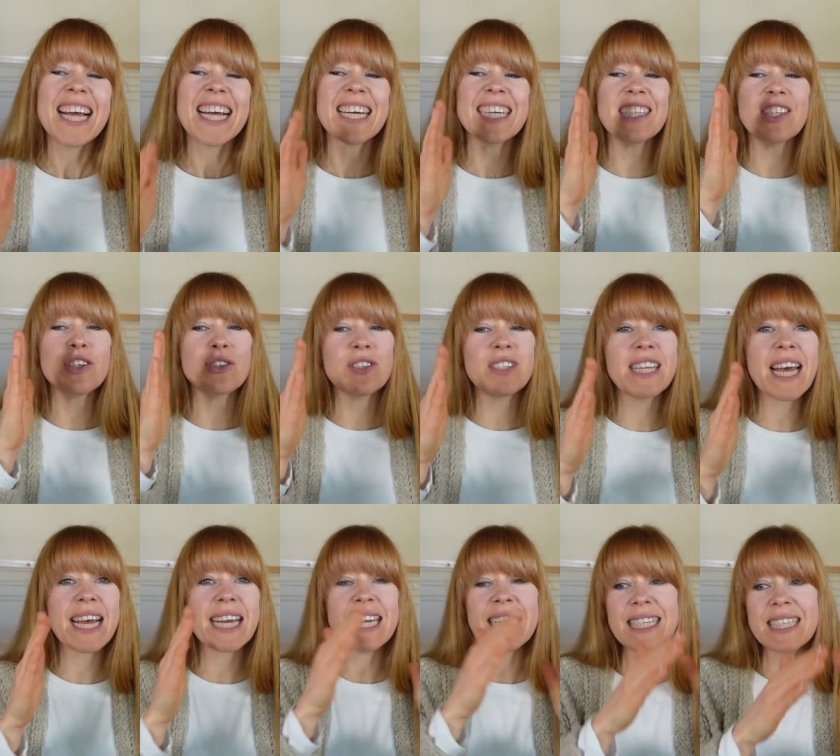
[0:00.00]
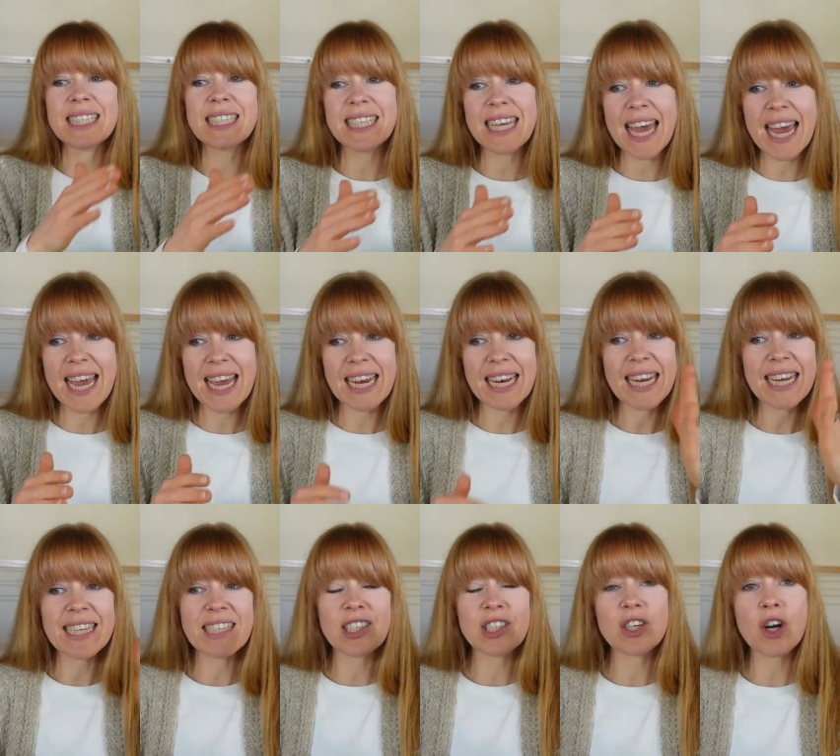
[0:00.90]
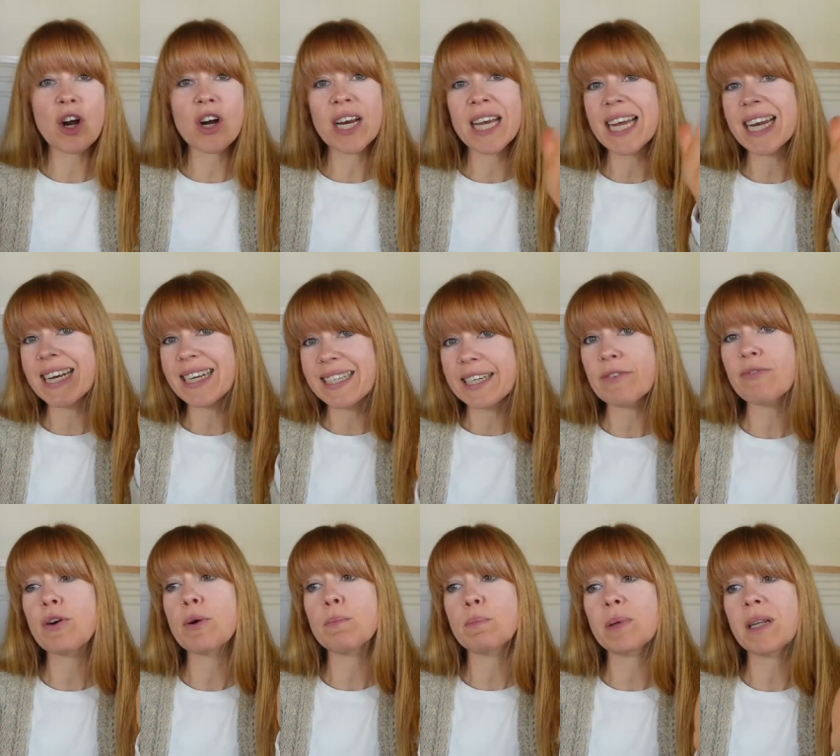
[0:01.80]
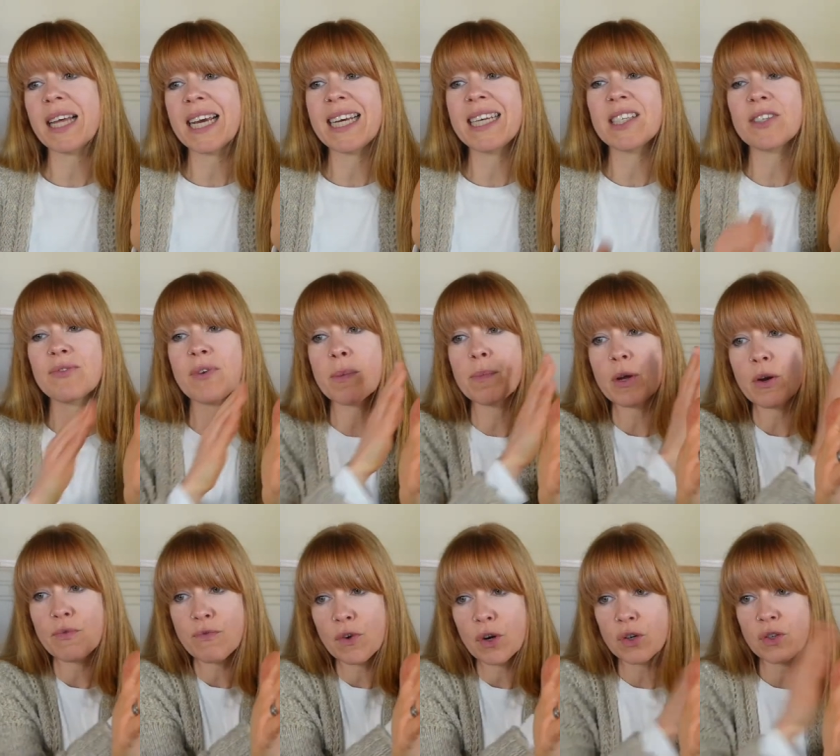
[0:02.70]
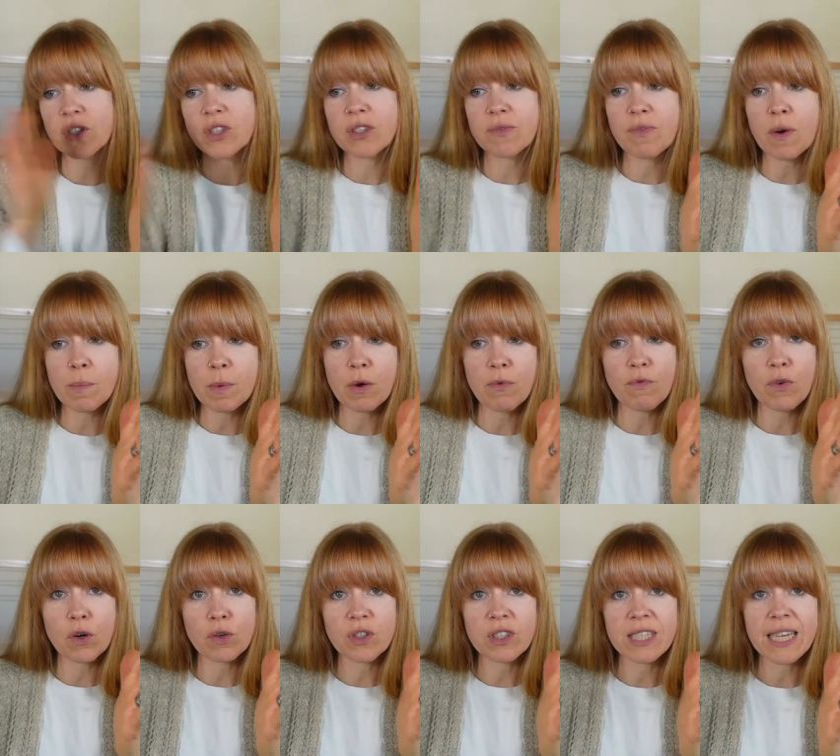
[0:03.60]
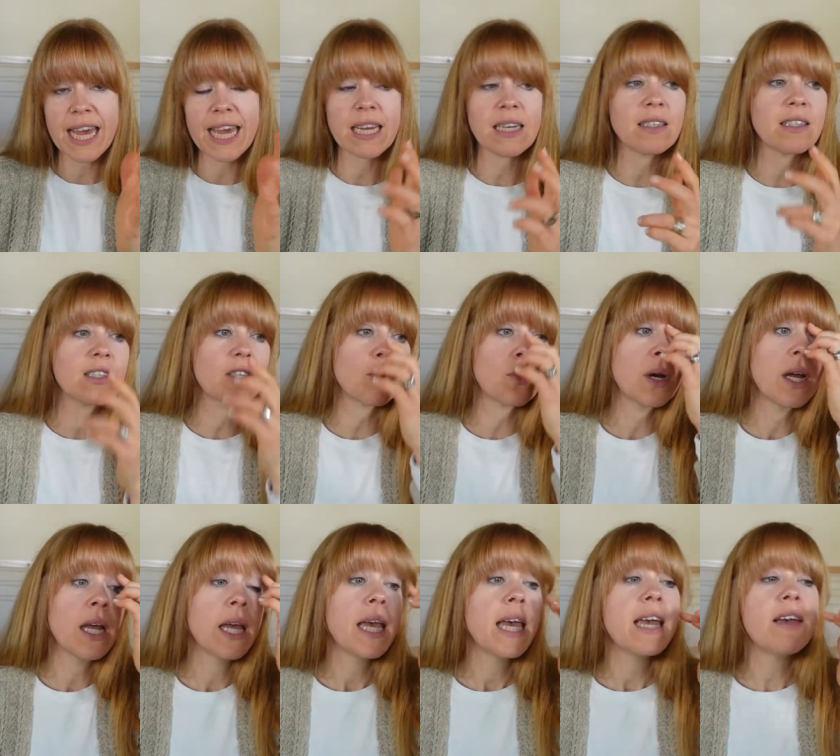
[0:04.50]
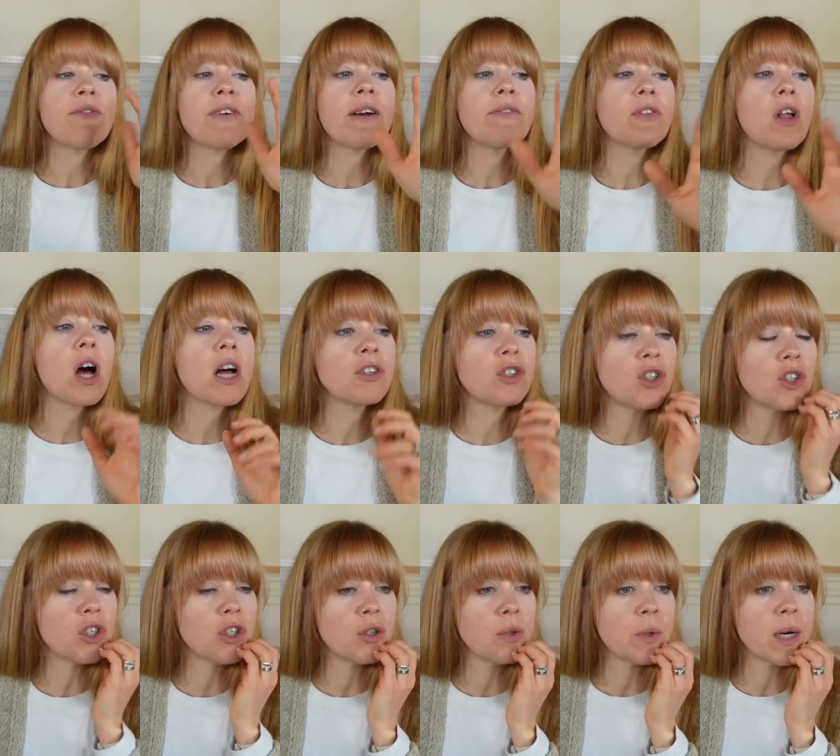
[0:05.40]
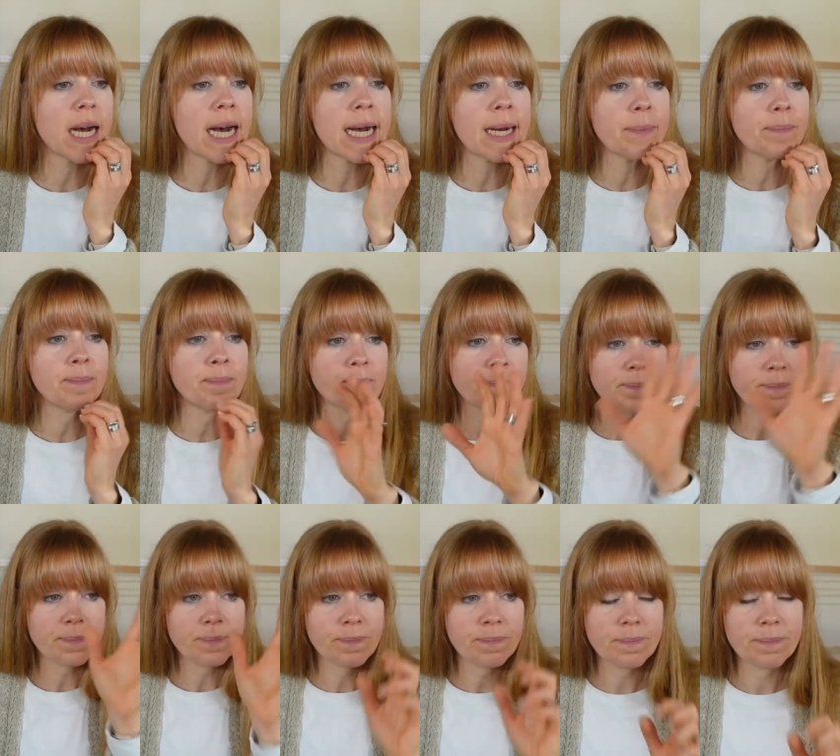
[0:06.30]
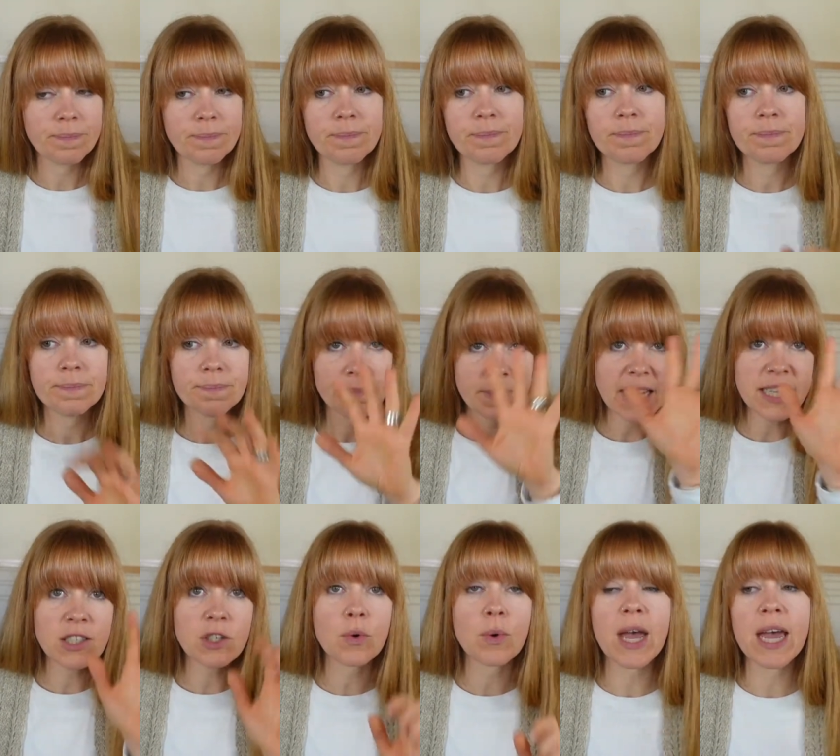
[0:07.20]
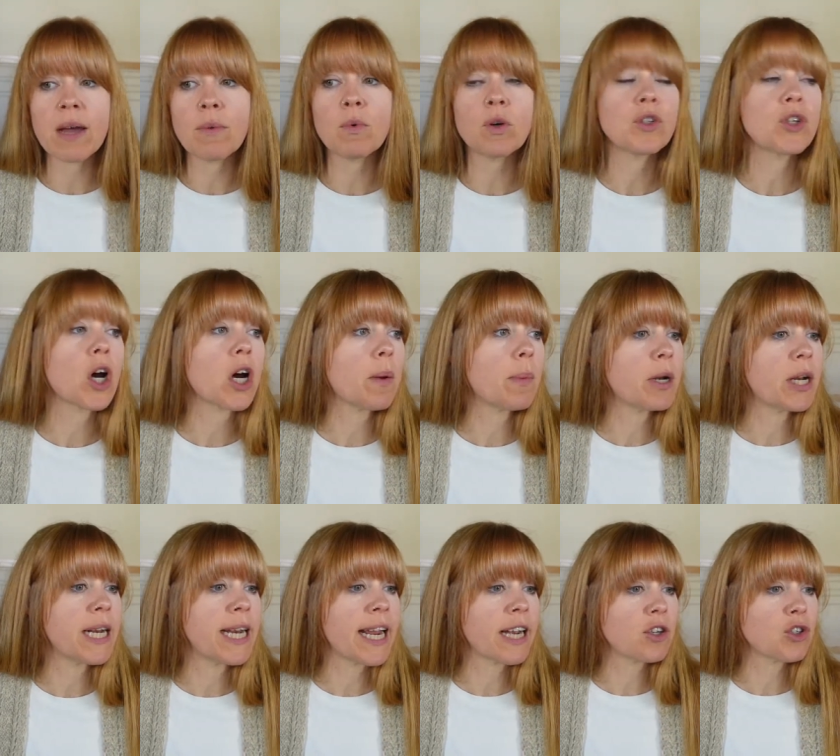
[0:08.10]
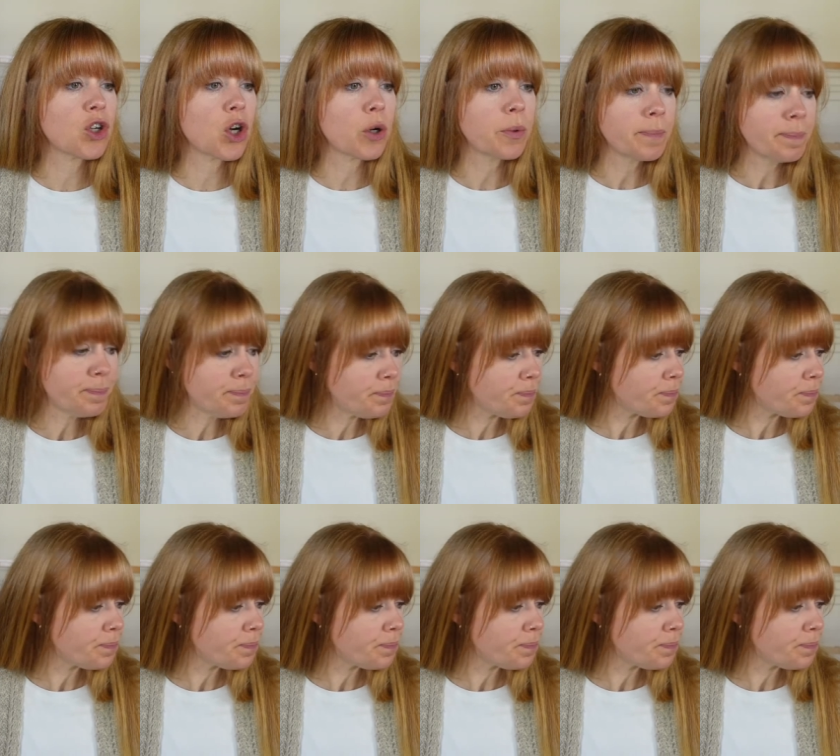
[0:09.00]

Because your second skein is starting in a different place from your first from your first skein. So if I've lost you, um, it's okay. We'll talk about it next show.